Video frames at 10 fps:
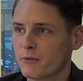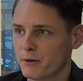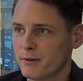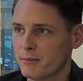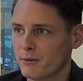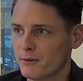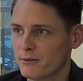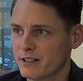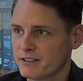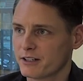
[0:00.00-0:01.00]
with people
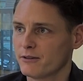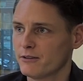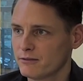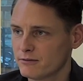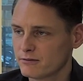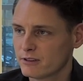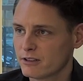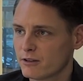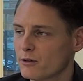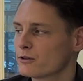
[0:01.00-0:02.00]
in mm-hmm. general.
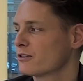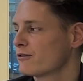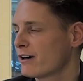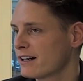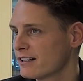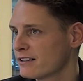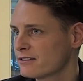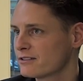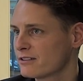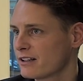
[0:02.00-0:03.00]
Also on
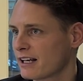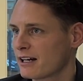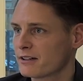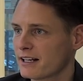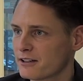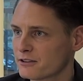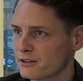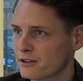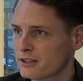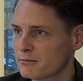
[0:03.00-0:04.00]
Fridays, hanging out, getting to
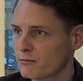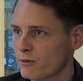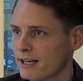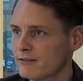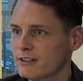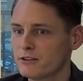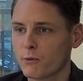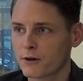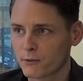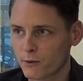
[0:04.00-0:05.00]
know them. We have these
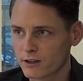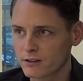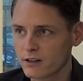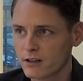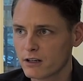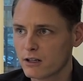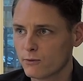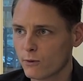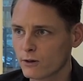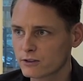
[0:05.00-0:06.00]
one-on-one
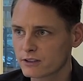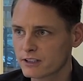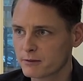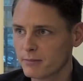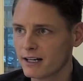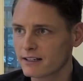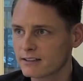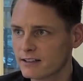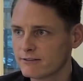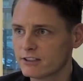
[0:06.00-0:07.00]
walks in the park
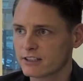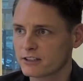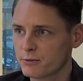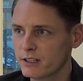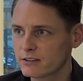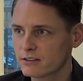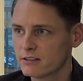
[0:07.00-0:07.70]
every 6 weeks,